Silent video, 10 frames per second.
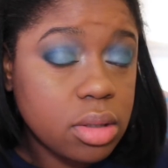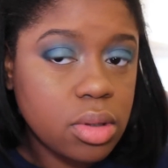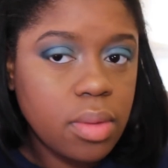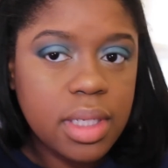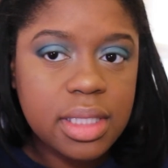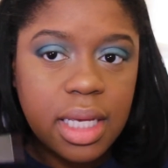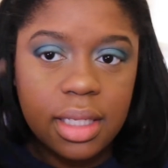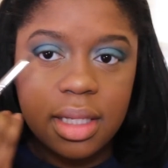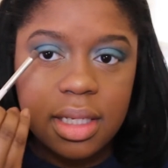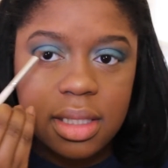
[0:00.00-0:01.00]
do I want to
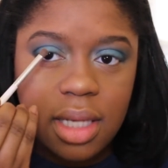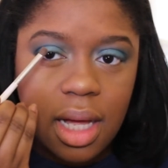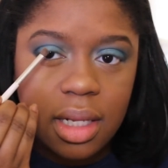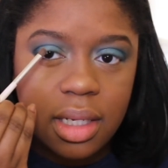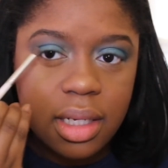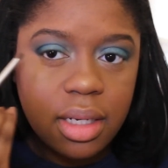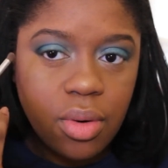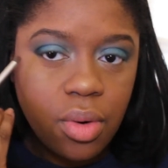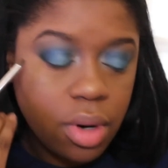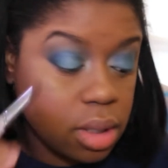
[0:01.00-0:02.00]
take this color
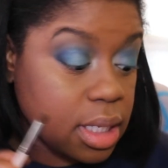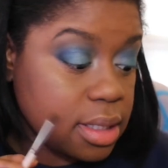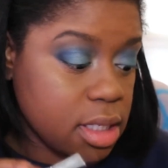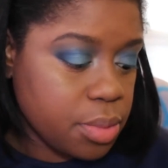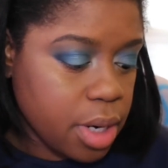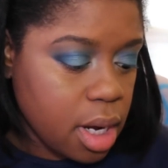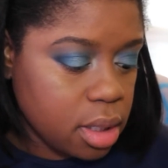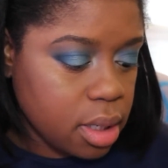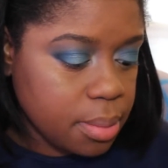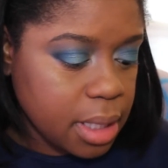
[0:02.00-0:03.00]
or the deeper
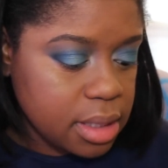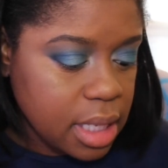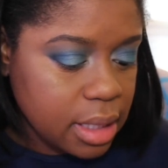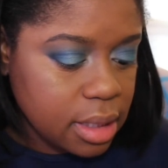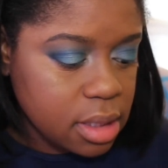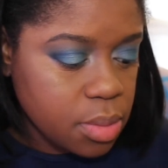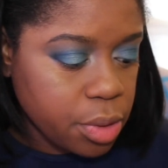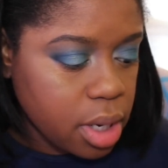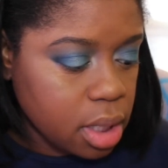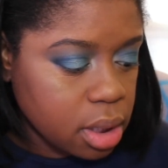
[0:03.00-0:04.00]
color? I'm gonna take the
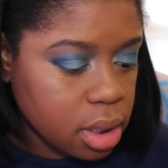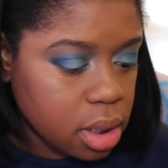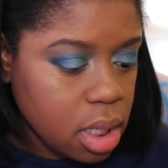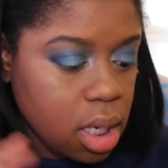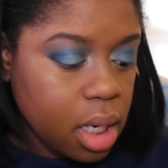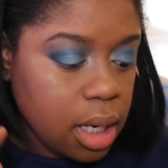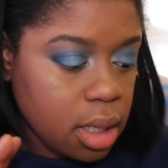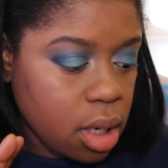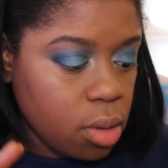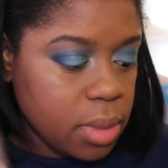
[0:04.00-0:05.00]
deeper color.
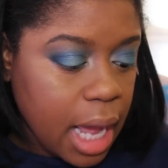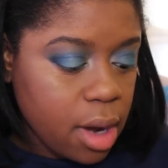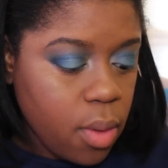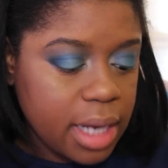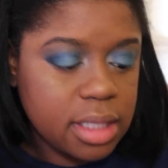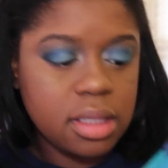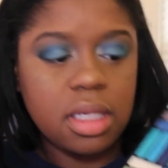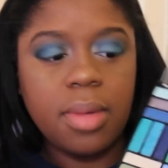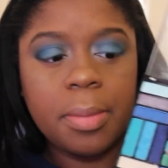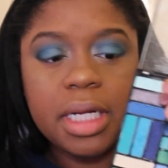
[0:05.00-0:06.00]
Nope, not quite as
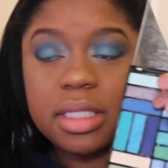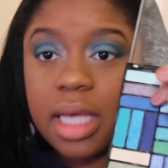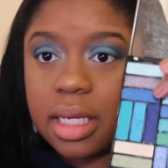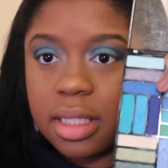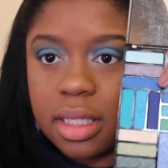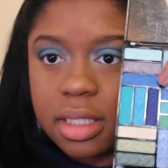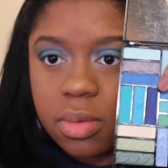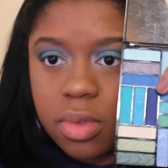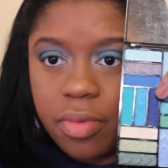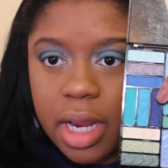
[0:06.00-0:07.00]
deep. I'm gonna take this
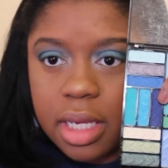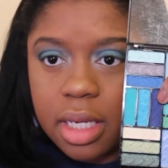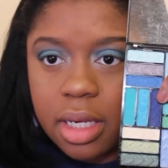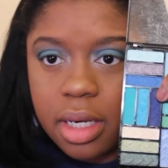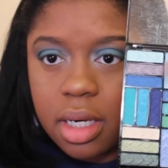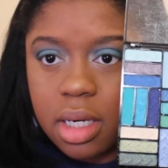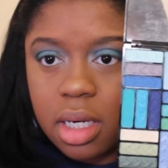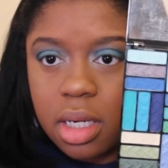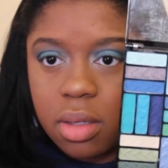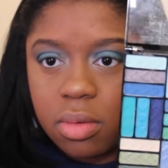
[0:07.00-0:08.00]
one right here,
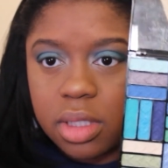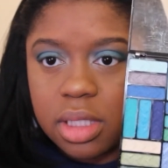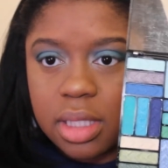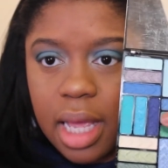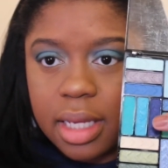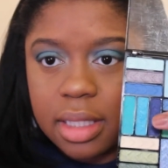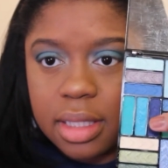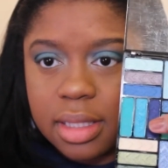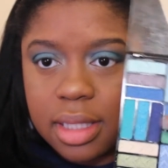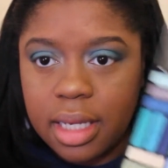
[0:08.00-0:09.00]
which is like
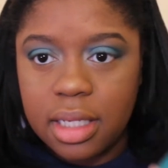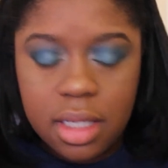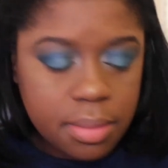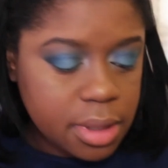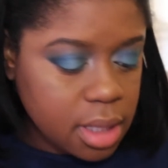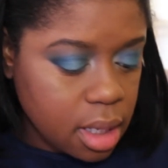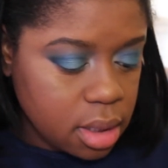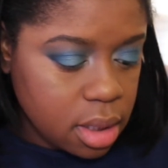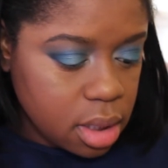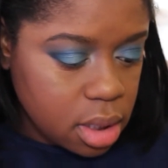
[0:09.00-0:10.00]
the second deepest
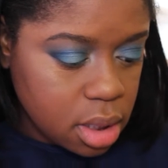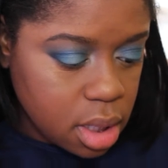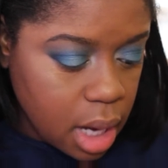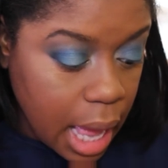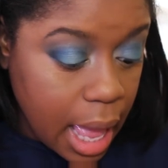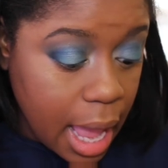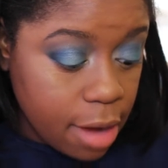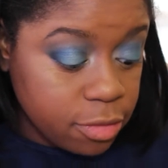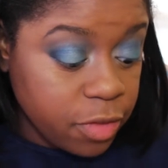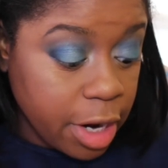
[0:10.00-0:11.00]
color,
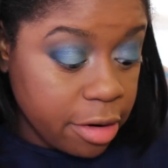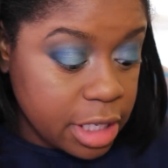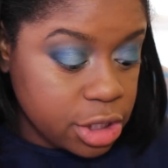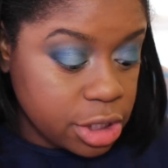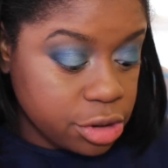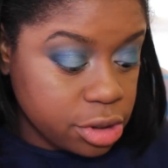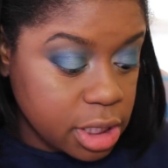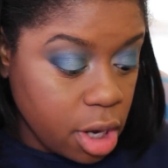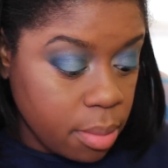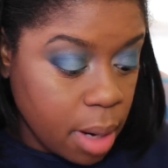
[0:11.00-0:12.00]
very
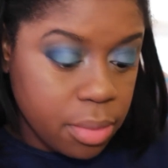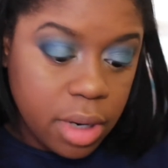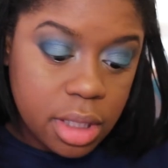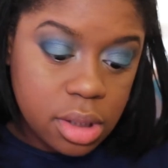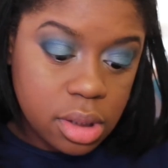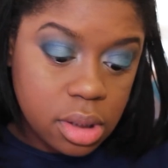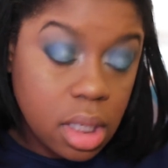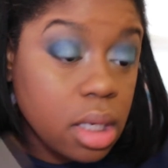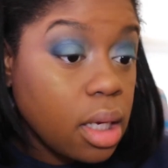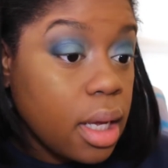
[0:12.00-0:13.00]
gingerly on my brush,
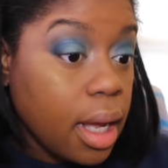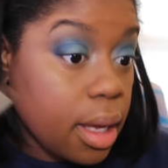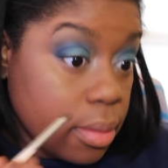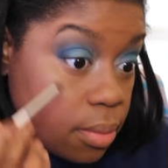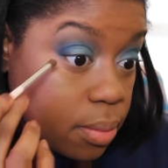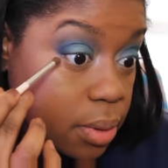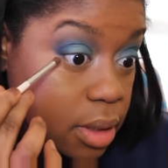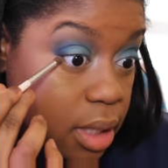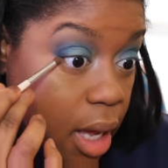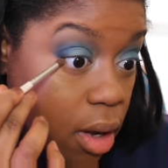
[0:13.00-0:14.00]
and
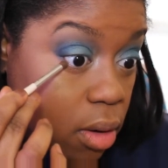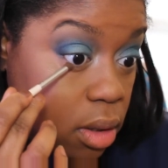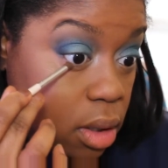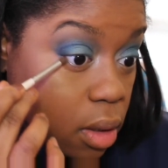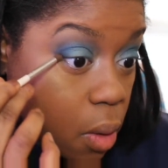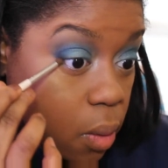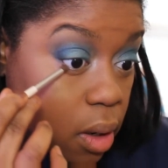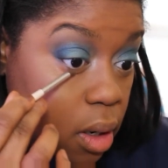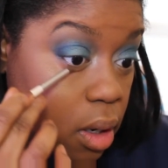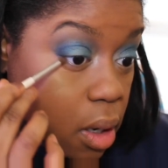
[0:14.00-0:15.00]
put that on the
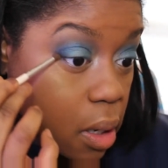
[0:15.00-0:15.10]
lower